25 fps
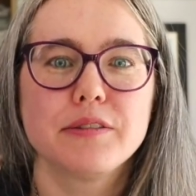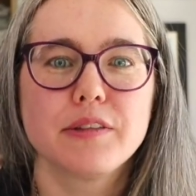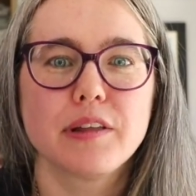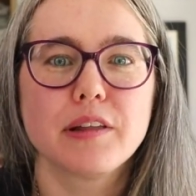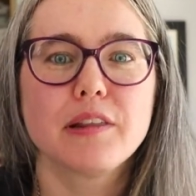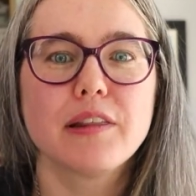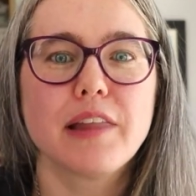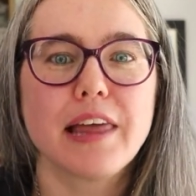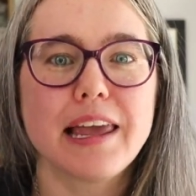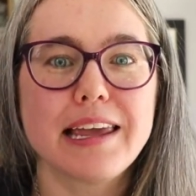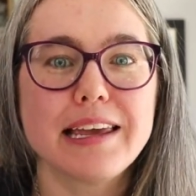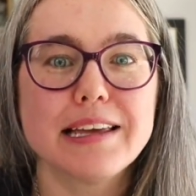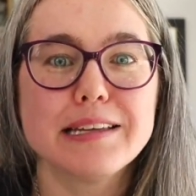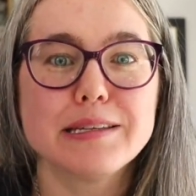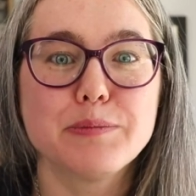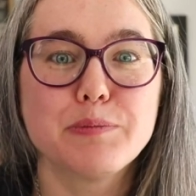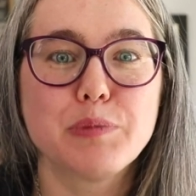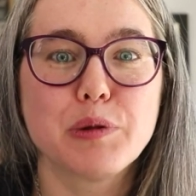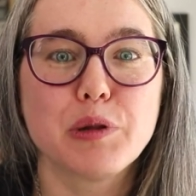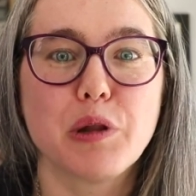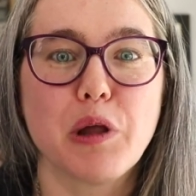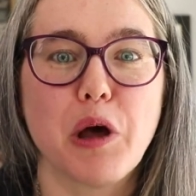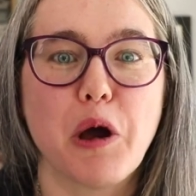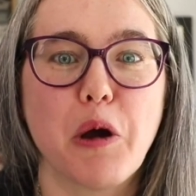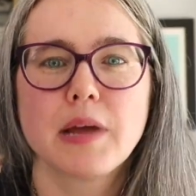The link is
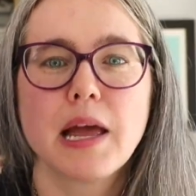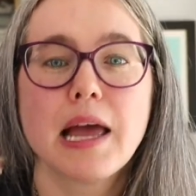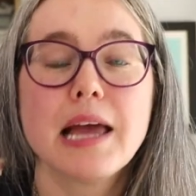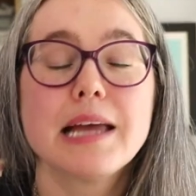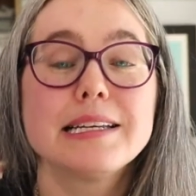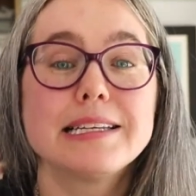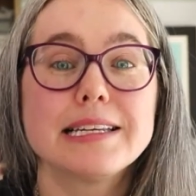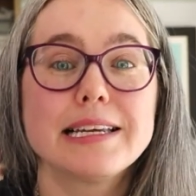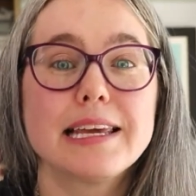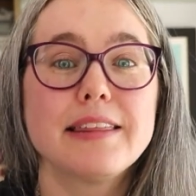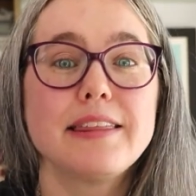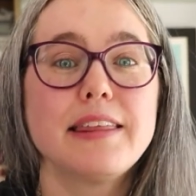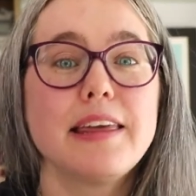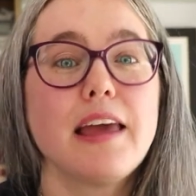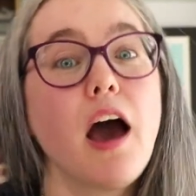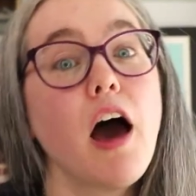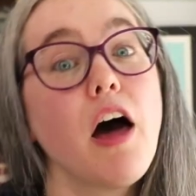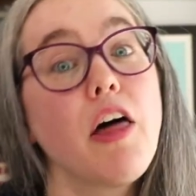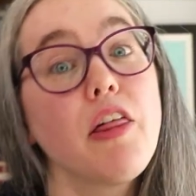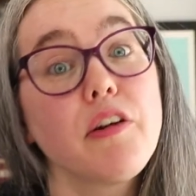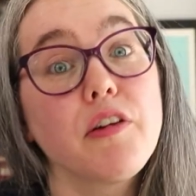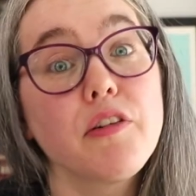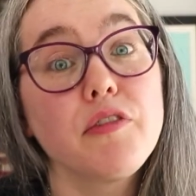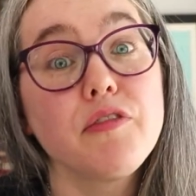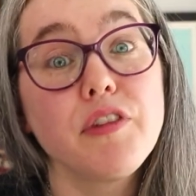below. To get the
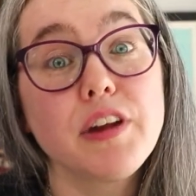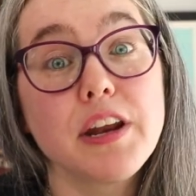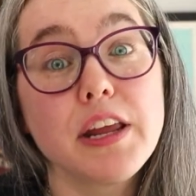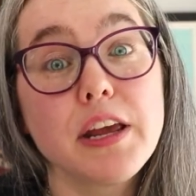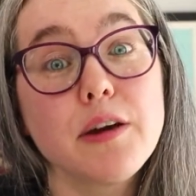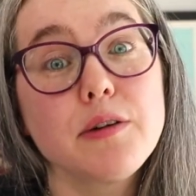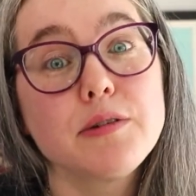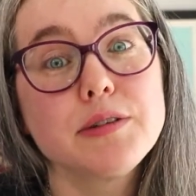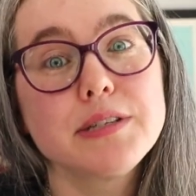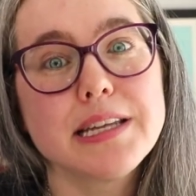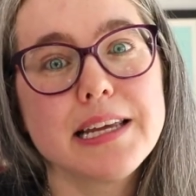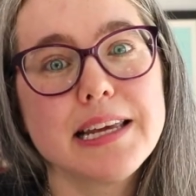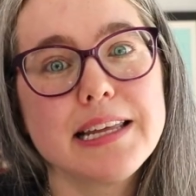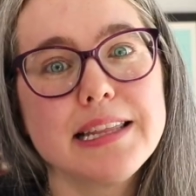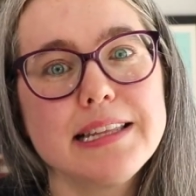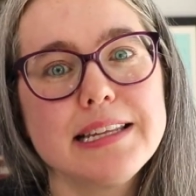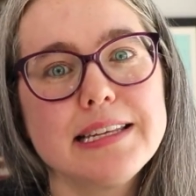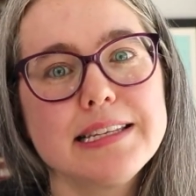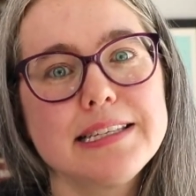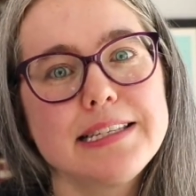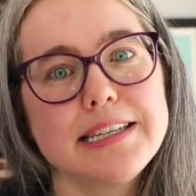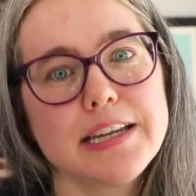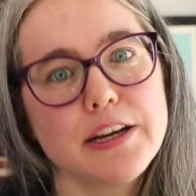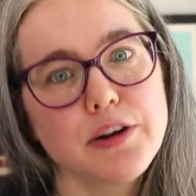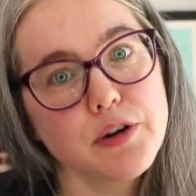other videos in
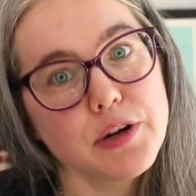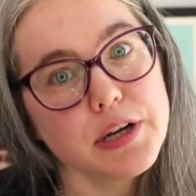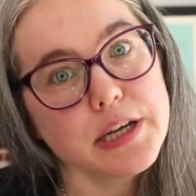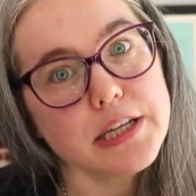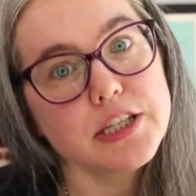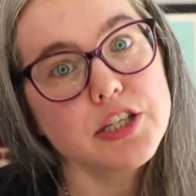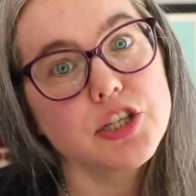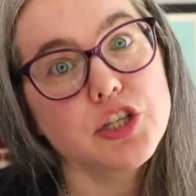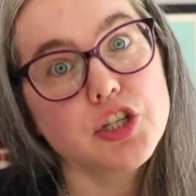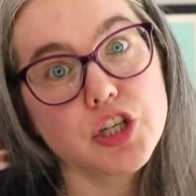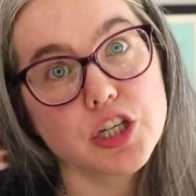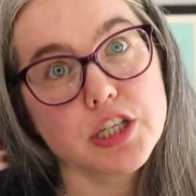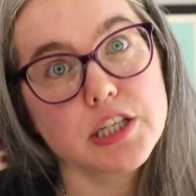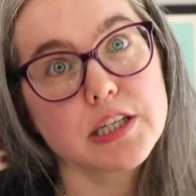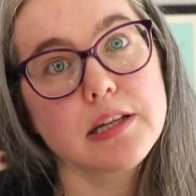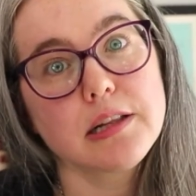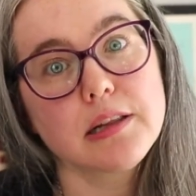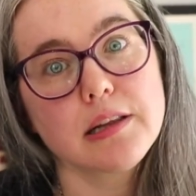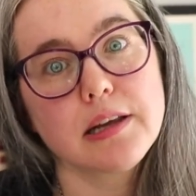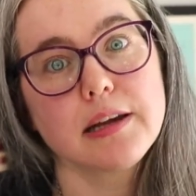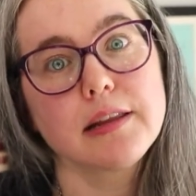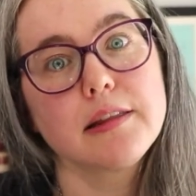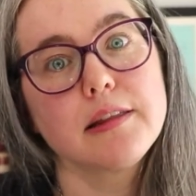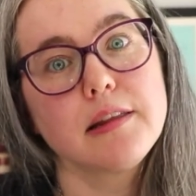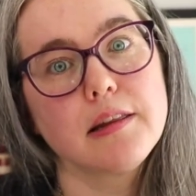this series, just
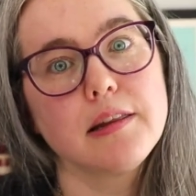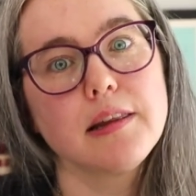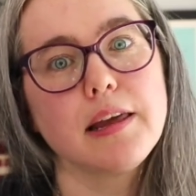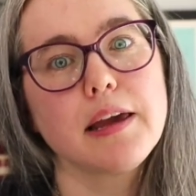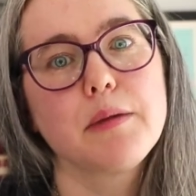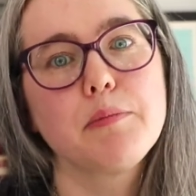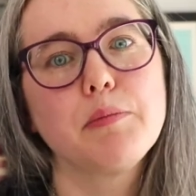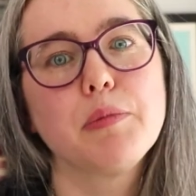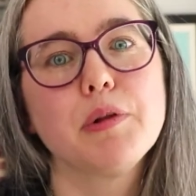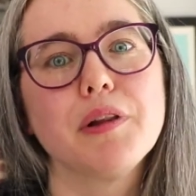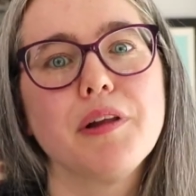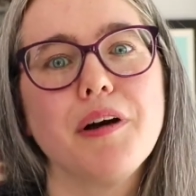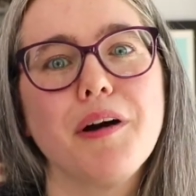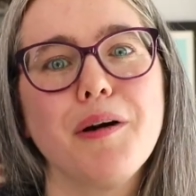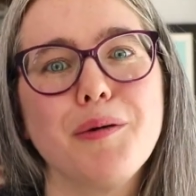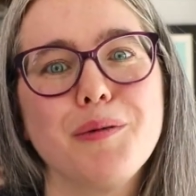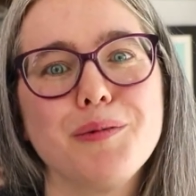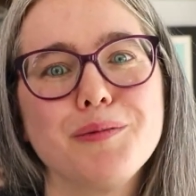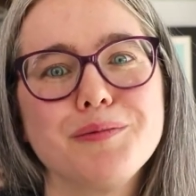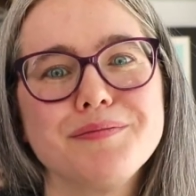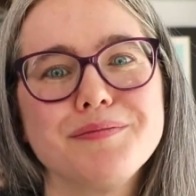click the link below.